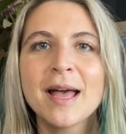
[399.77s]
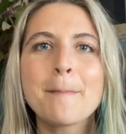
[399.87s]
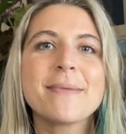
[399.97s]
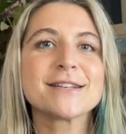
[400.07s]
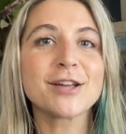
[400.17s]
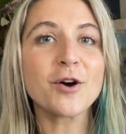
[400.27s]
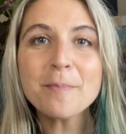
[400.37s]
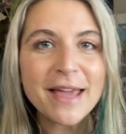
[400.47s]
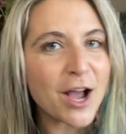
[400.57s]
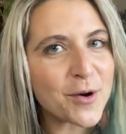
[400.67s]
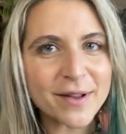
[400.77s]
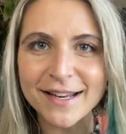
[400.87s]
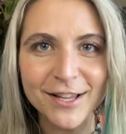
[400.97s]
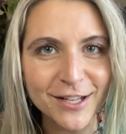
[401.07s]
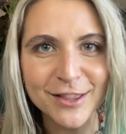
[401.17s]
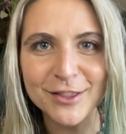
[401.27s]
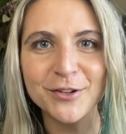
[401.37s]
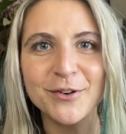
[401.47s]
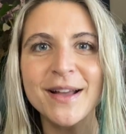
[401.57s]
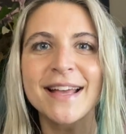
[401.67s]
But don't be going and
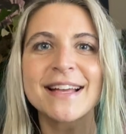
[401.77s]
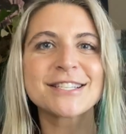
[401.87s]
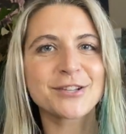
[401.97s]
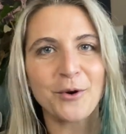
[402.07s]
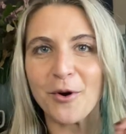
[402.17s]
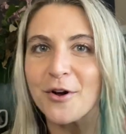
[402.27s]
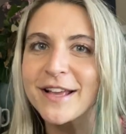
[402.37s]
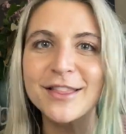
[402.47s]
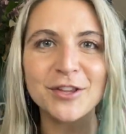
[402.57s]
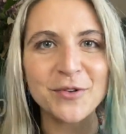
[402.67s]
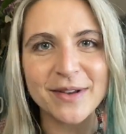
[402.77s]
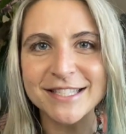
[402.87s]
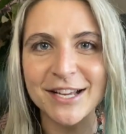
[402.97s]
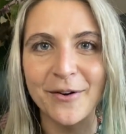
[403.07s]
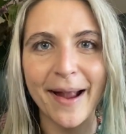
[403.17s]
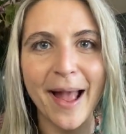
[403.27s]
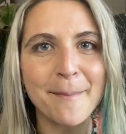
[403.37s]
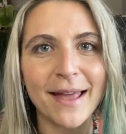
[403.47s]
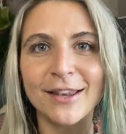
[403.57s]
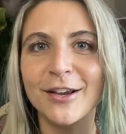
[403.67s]
scrolling through Instagram
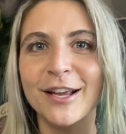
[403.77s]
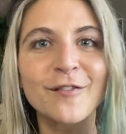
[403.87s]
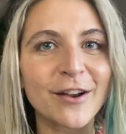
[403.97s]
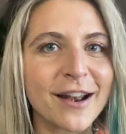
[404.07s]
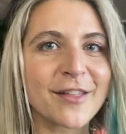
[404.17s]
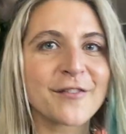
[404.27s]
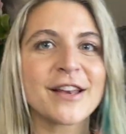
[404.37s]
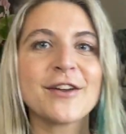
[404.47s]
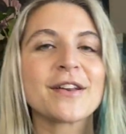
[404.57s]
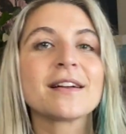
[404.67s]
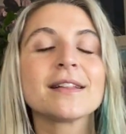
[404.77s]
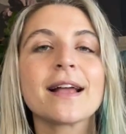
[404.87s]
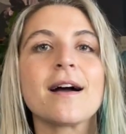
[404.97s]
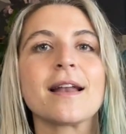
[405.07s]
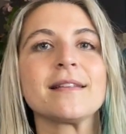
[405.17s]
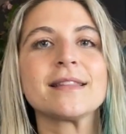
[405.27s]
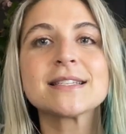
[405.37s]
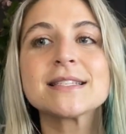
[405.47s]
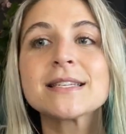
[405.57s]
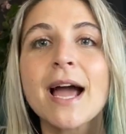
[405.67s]
and looking for another video to click on. This
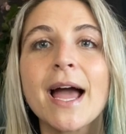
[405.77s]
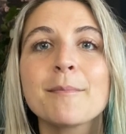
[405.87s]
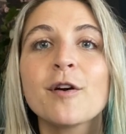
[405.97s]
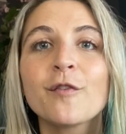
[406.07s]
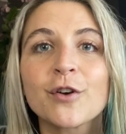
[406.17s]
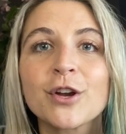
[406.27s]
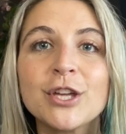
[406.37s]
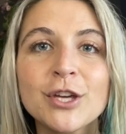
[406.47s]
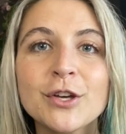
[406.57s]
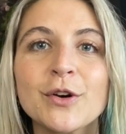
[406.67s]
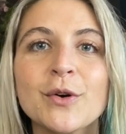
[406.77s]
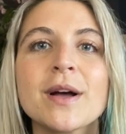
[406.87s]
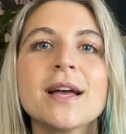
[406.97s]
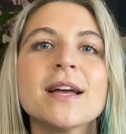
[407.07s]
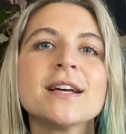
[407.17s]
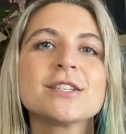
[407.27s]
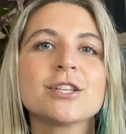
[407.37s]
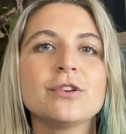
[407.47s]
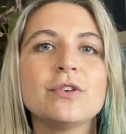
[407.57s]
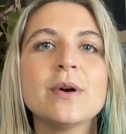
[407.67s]
is time for you
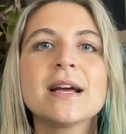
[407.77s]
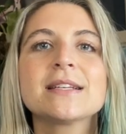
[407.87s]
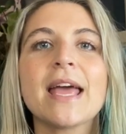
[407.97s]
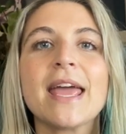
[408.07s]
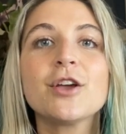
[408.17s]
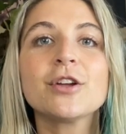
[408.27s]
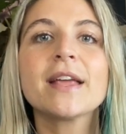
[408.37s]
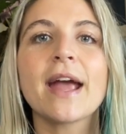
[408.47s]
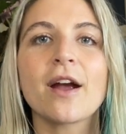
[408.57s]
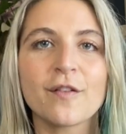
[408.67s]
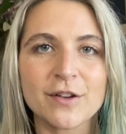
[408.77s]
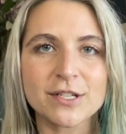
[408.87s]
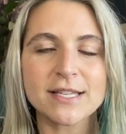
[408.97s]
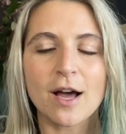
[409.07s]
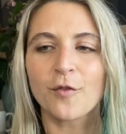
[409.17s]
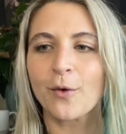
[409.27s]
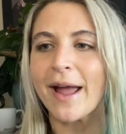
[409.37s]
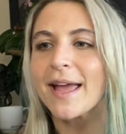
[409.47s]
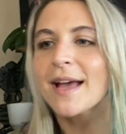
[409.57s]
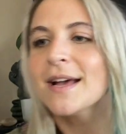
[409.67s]
to take good care of yourself, right?